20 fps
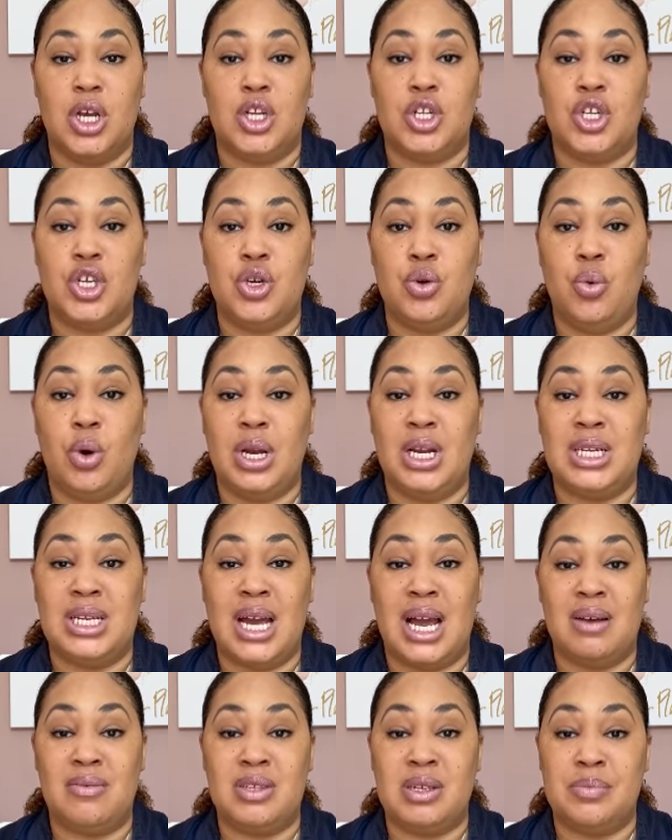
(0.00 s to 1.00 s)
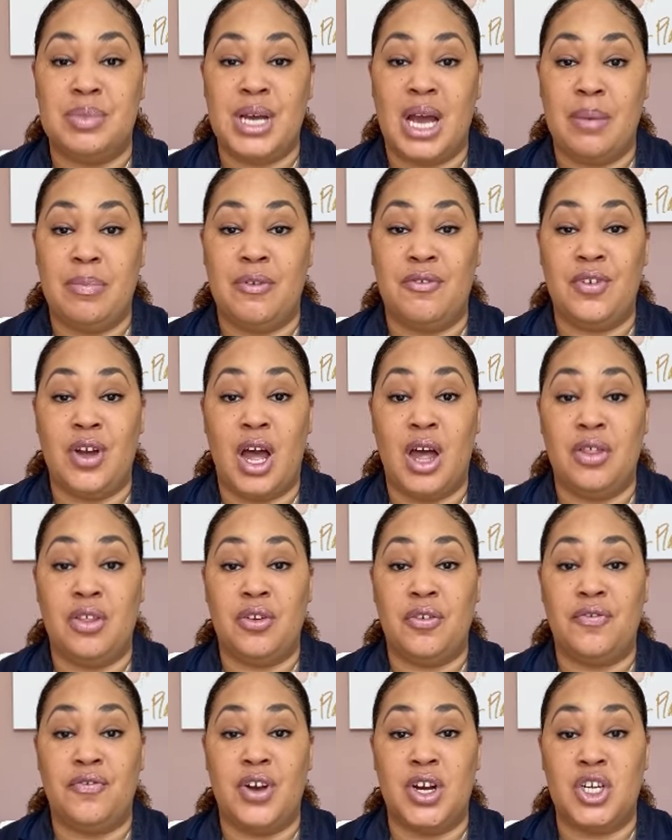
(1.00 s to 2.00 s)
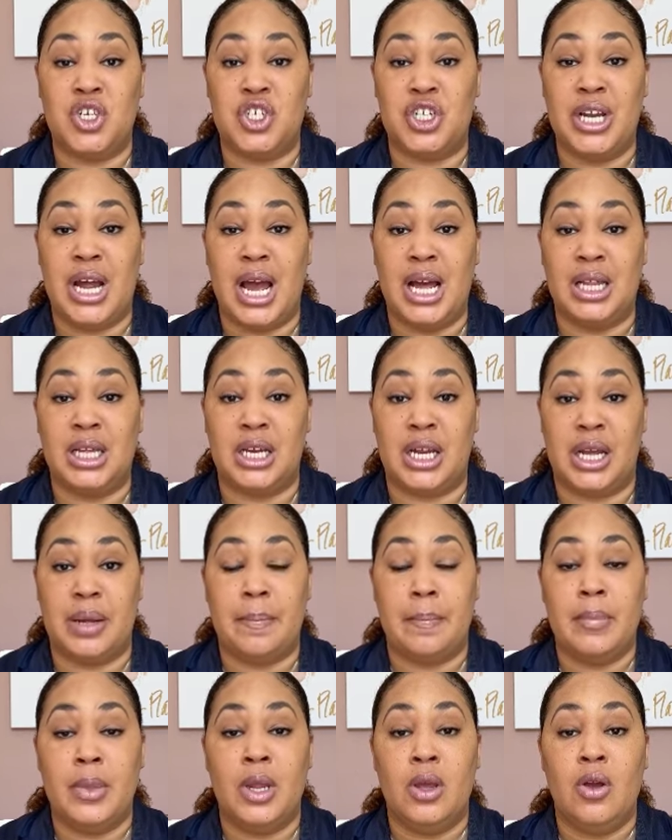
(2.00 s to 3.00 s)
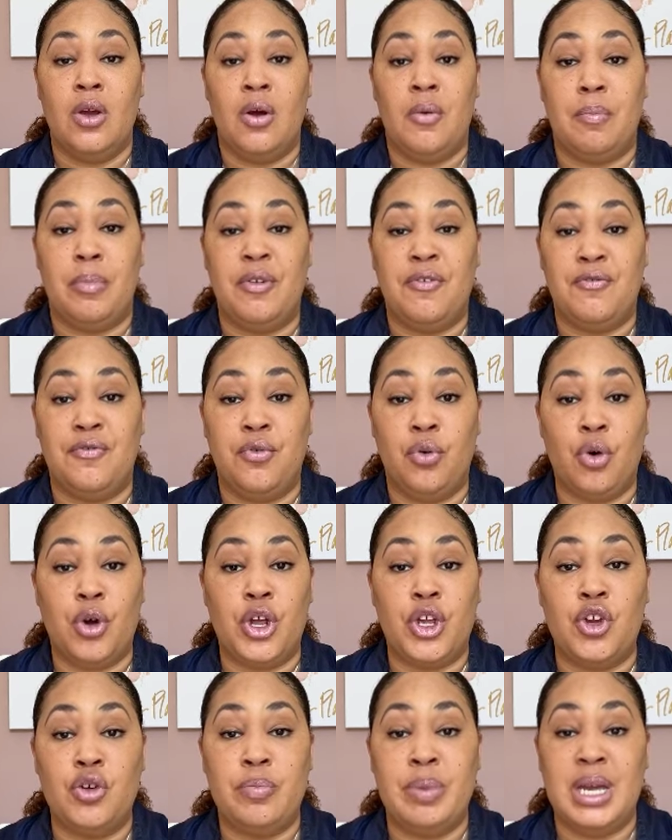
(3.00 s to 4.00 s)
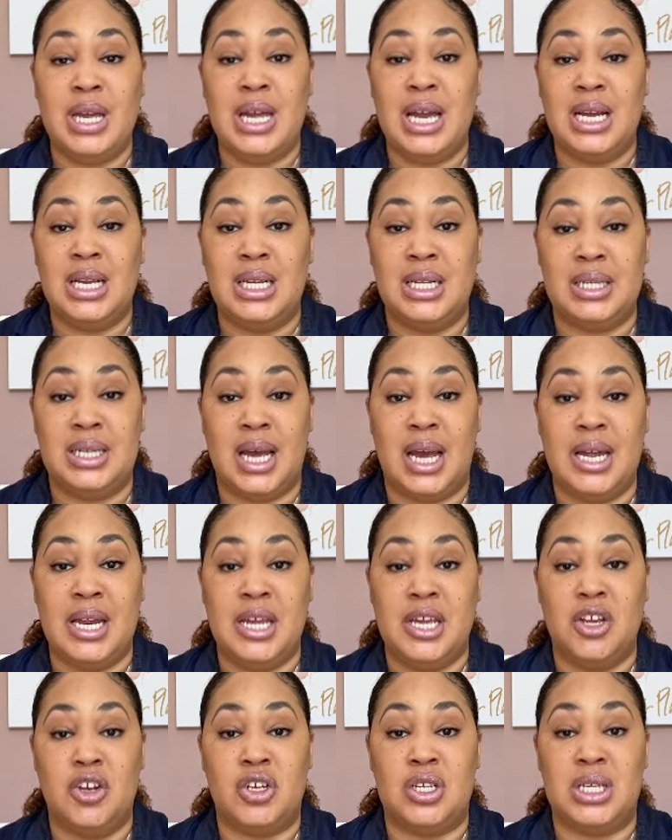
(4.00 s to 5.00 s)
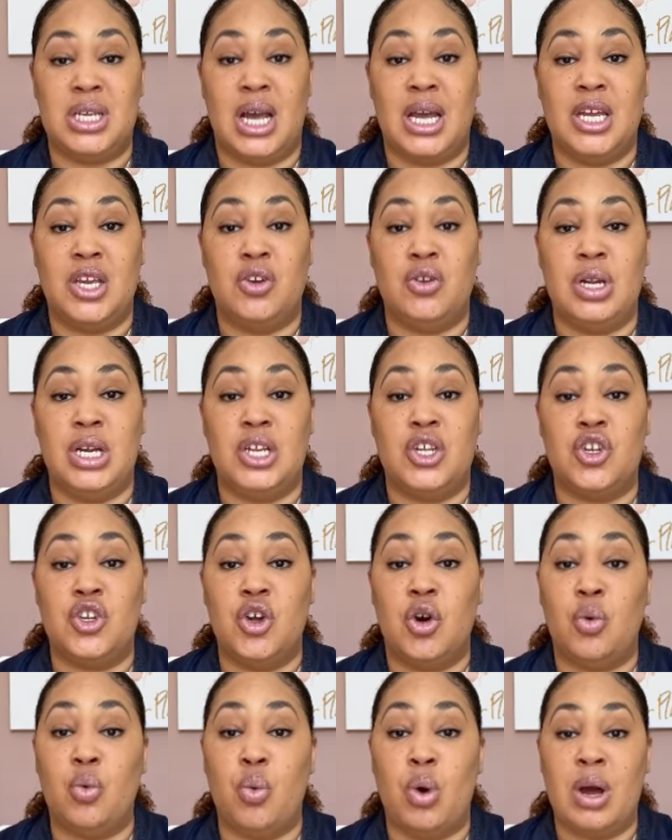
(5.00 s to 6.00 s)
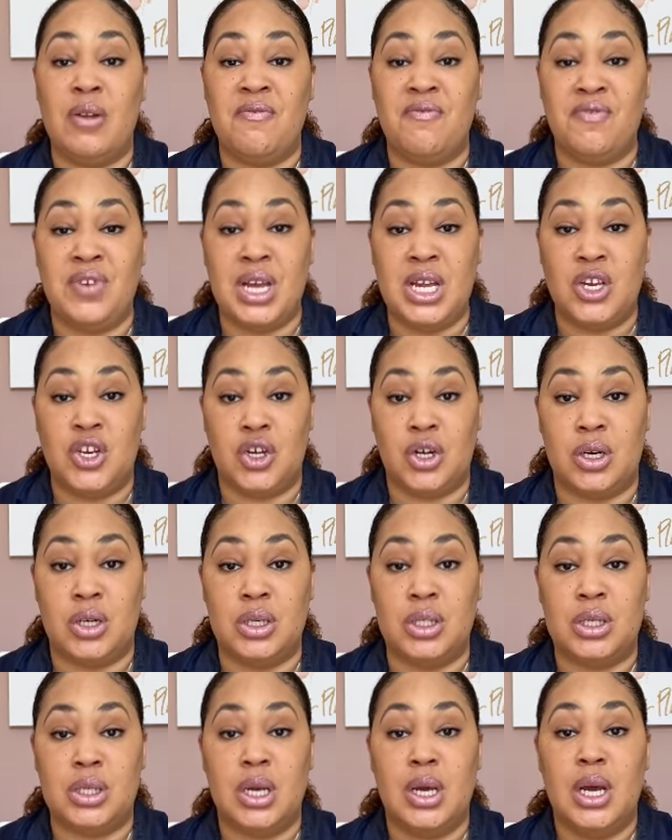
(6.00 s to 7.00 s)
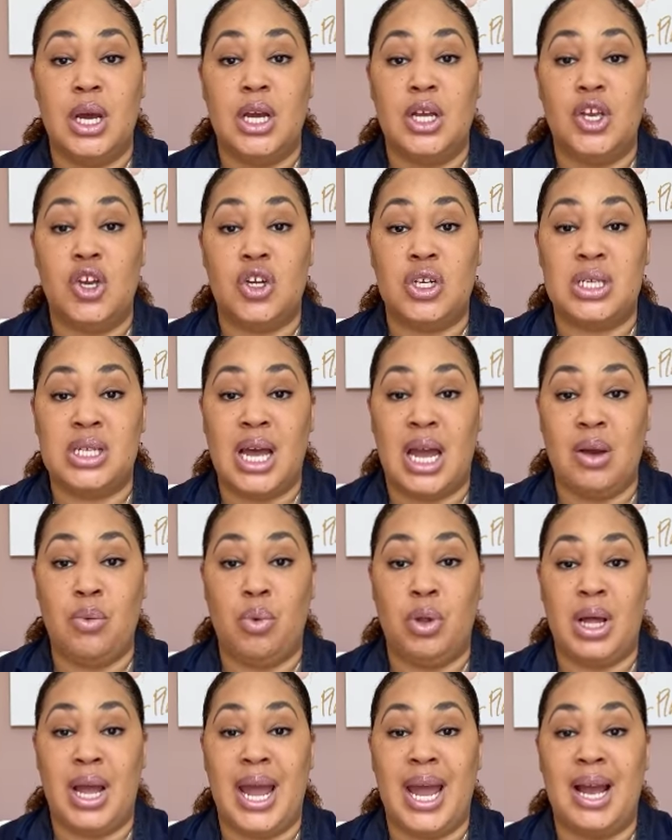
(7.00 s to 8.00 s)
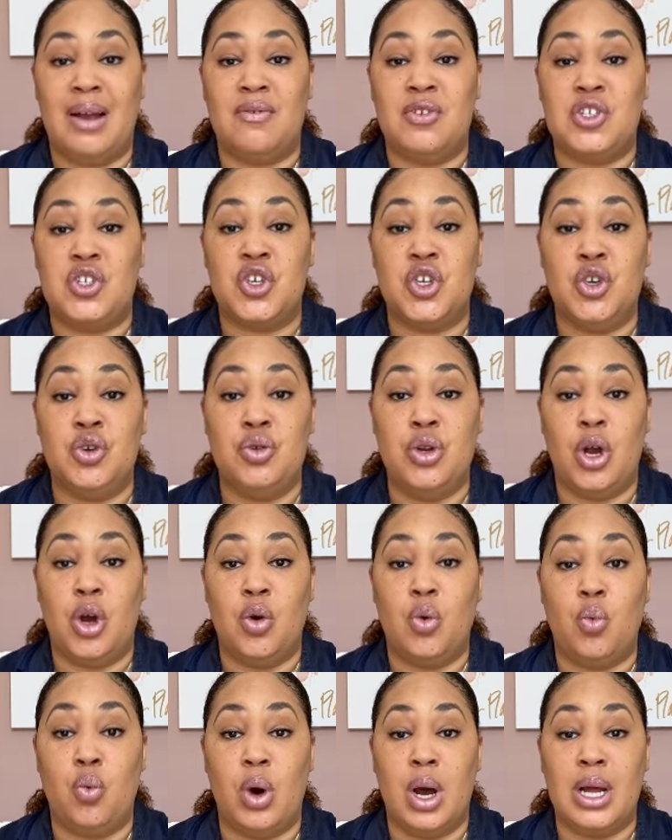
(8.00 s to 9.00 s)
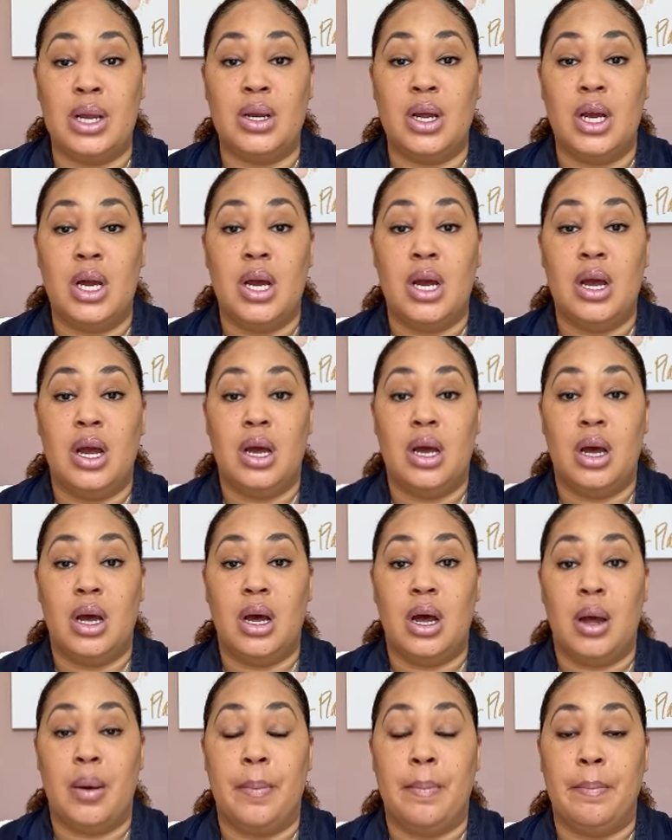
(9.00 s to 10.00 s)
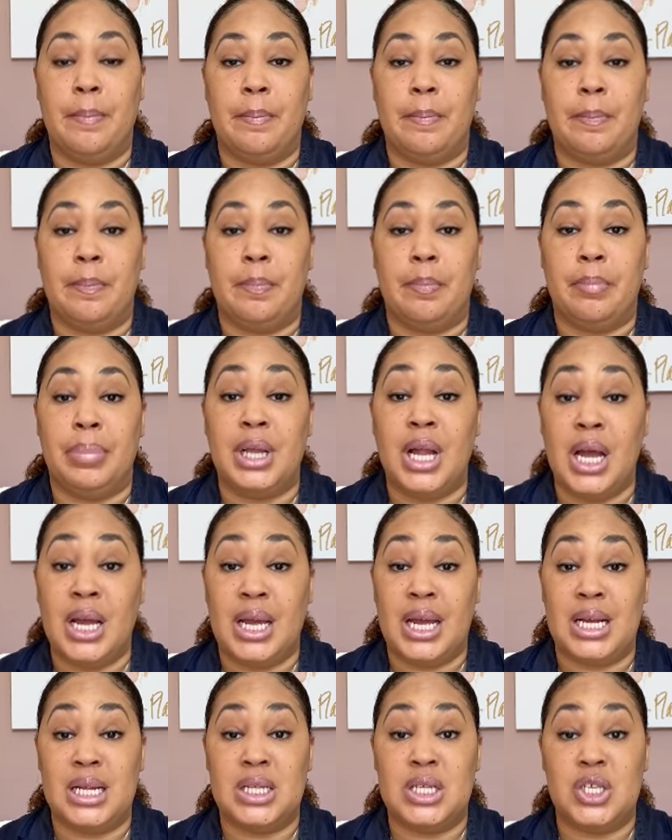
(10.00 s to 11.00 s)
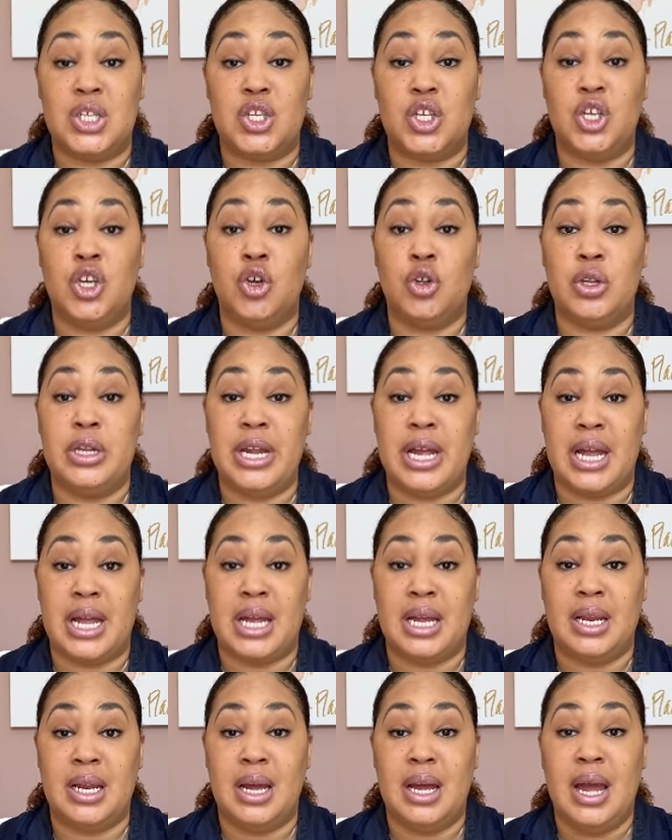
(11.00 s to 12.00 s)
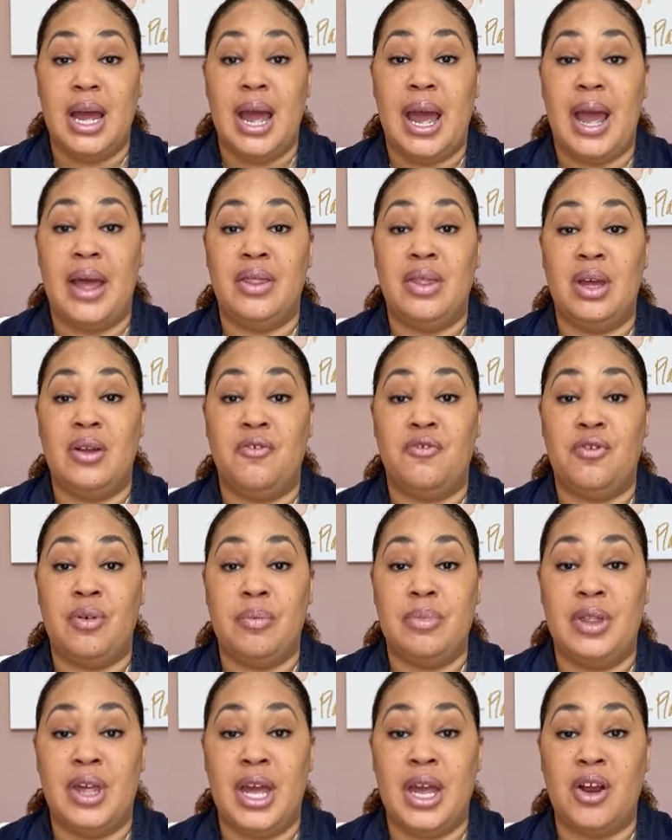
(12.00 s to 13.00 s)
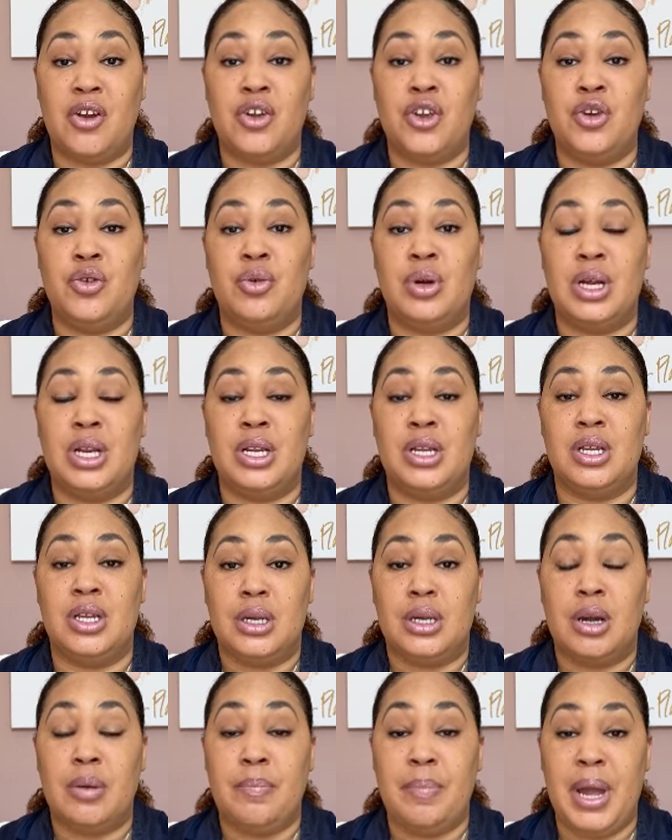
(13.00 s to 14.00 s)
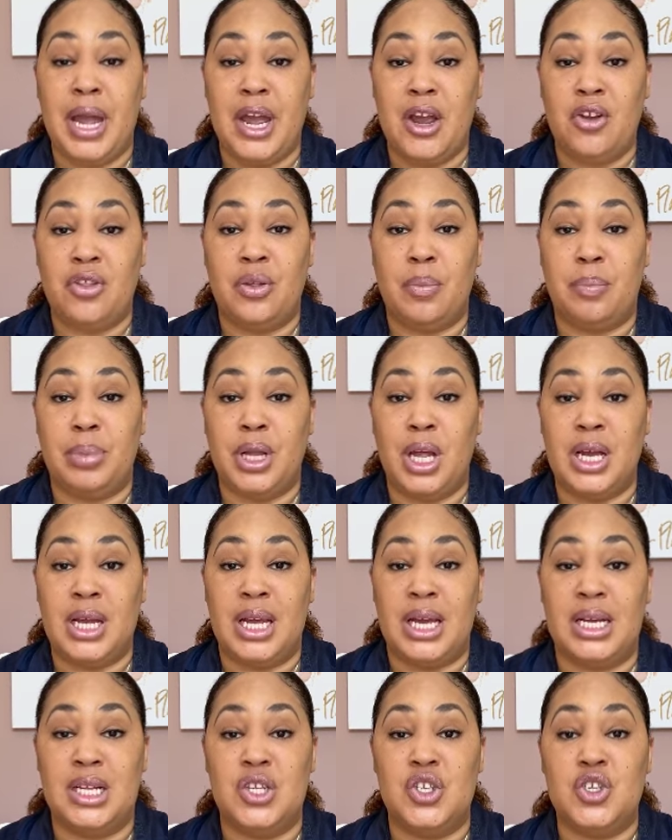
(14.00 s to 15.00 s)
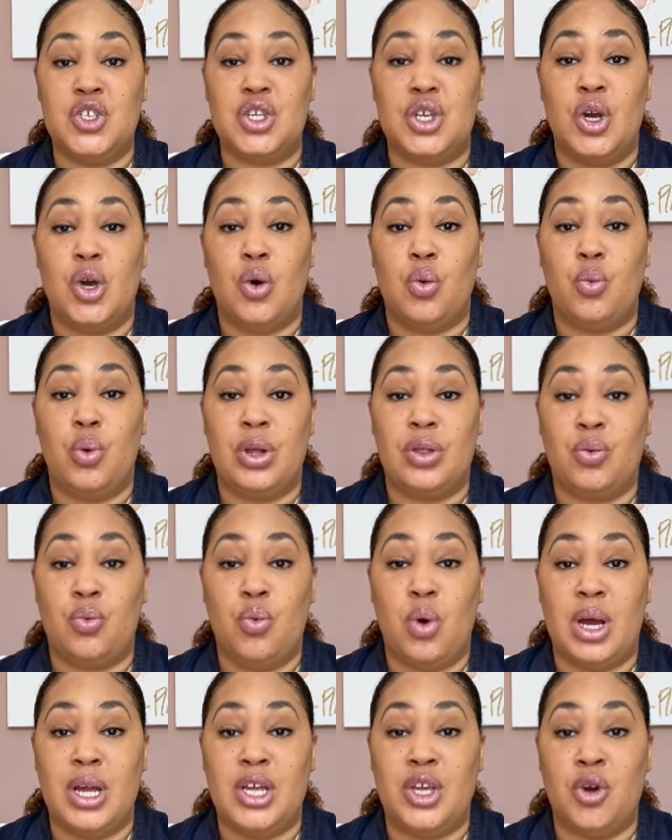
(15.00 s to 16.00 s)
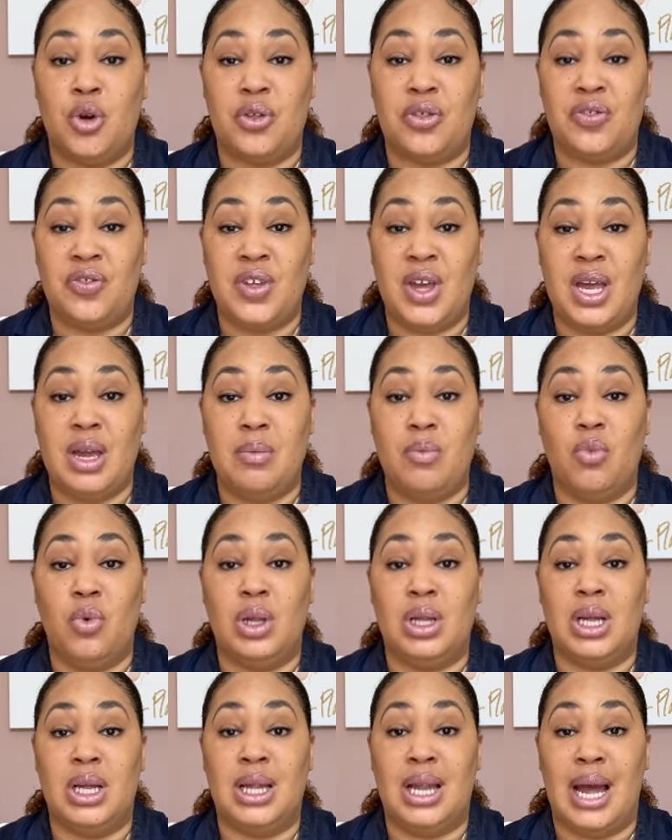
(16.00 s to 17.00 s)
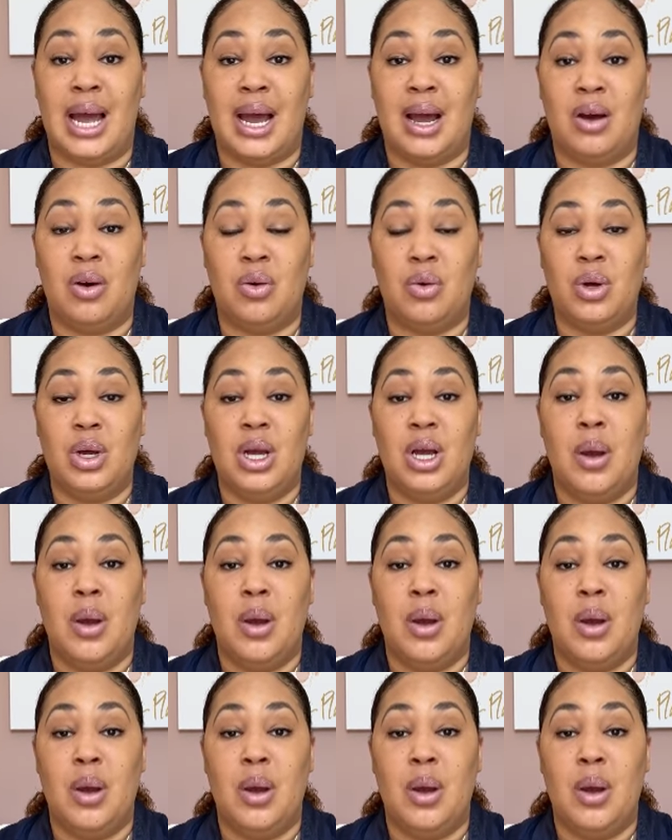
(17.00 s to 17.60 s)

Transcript: Do you want it to have some type of other functionality? Before you begin designing your site, you need to know what features your site will have you know what plugins you'll need. And then from there, you can compare the plugins with what your theme will allow.